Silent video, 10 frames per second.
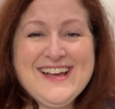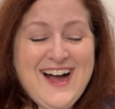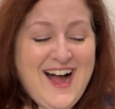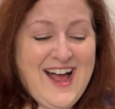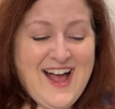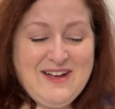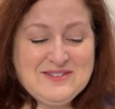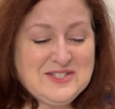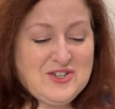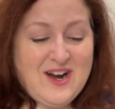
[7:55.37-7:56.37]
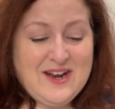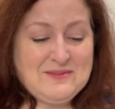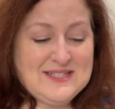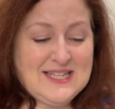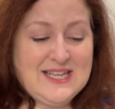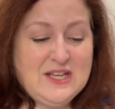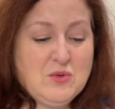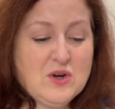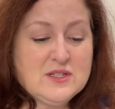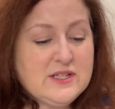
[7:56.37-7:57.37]
I was trying with the
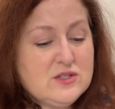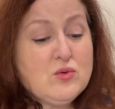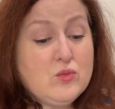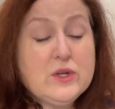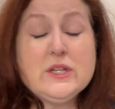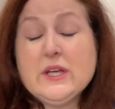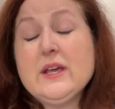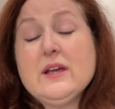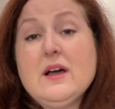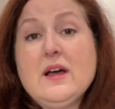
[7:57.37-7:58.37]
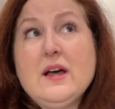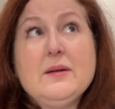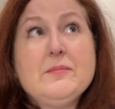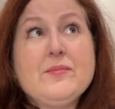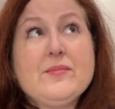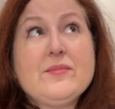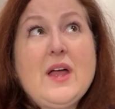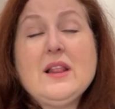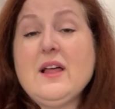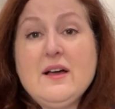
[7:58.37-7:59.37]
keywords. These were really,
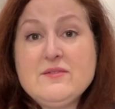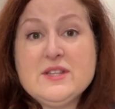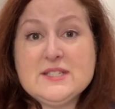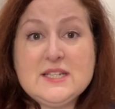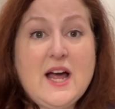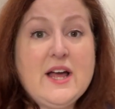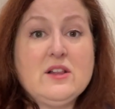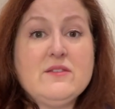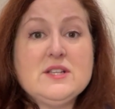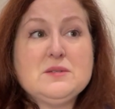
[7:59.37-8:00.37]
I loved the style of these